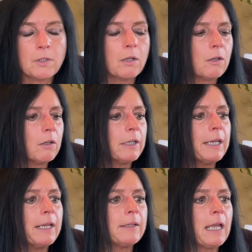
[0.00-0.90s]

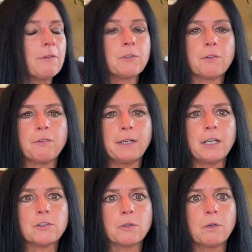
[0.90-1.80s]
Early and after the
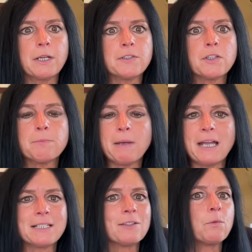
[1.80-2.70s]
financial crisis,
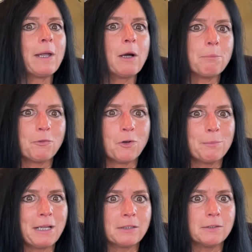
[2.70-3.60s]
passive way
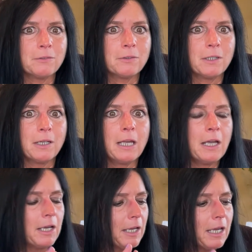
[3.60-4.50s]
outperformed active.
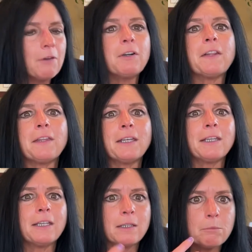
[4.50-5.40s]
Everything
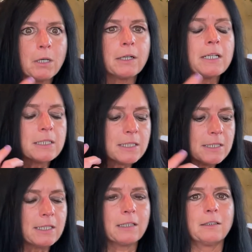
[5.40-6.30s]
in the markets is
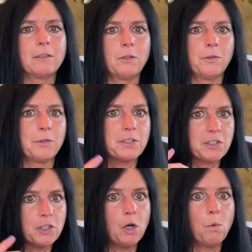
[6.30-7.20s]
cyclical. There is
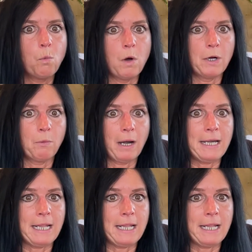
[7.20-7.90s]
no one right